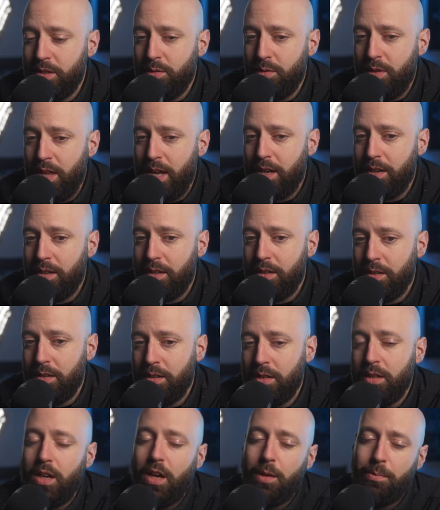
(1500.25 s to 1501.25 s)
you then,
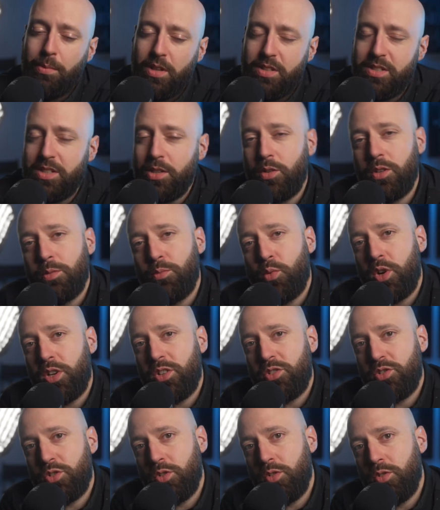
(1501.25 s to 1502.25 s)
I'll probably see you on the morning
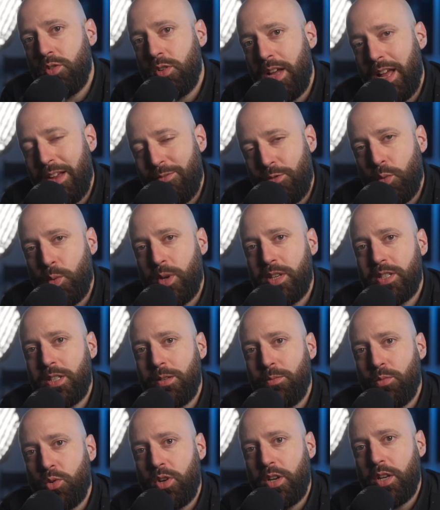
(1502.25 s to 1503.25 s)
show every Wednesday
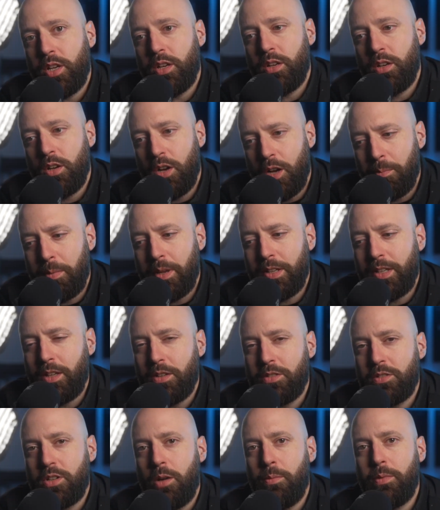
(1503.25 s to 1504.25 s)
morning on
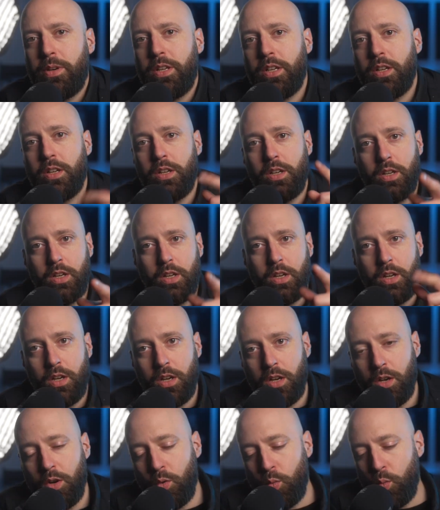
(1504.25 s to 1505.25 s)
Pantelis Comedy.
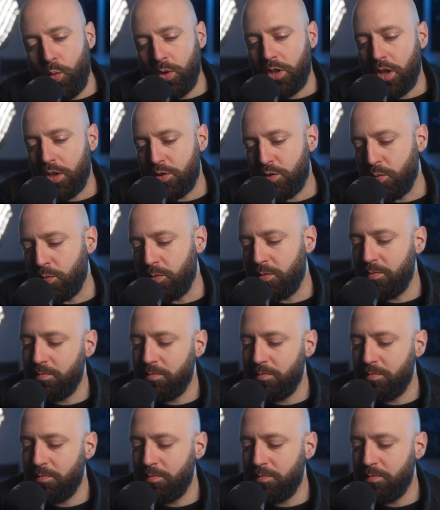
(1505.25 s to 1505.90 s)
We'll talk soon.